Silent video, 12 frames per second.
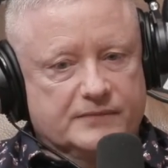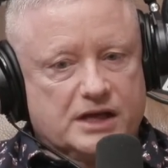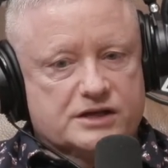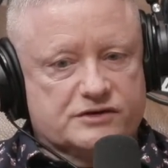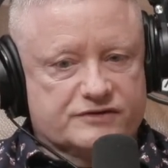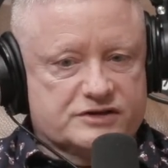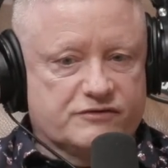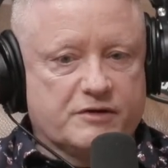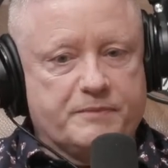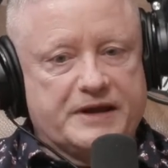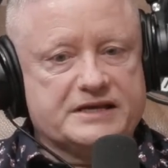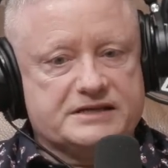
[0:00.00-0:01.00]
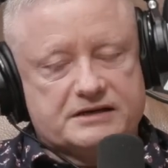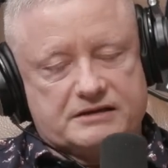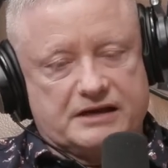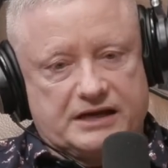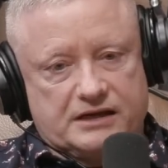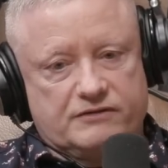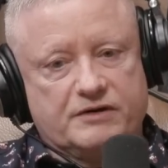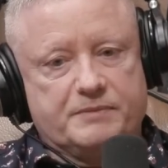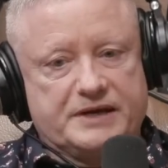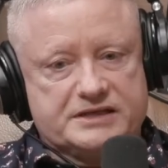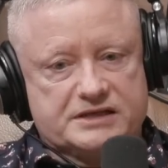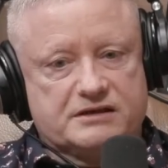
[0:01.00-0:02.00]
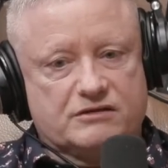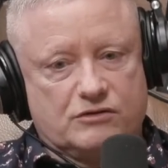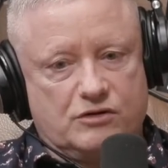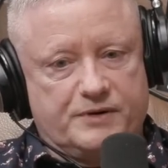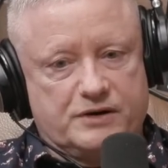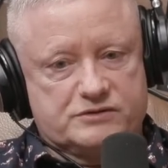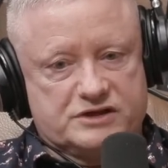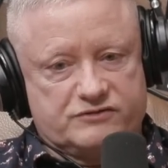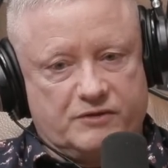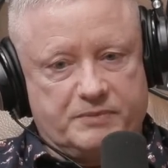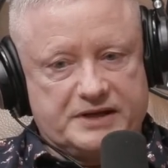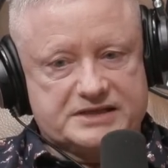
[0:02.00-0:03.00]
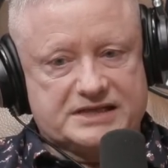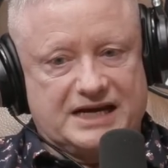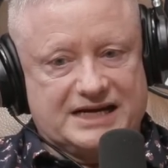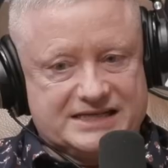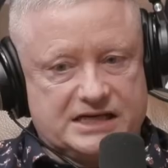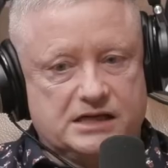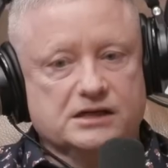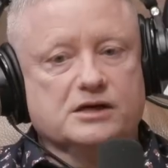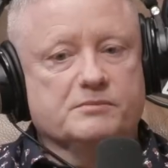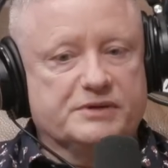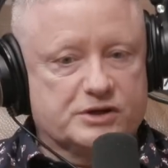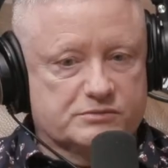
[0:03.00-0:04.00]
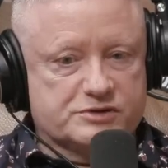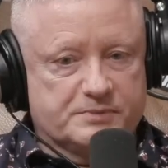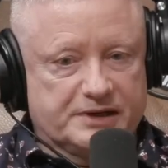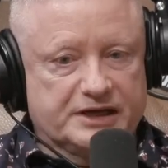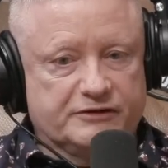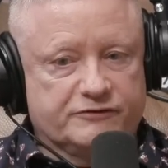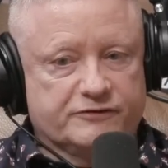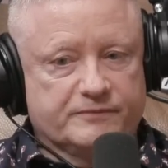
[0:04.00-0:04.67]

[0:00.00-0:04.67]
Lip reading: So if it's a repeated thing, a repeated thought process, a repeated idea becomes a belief.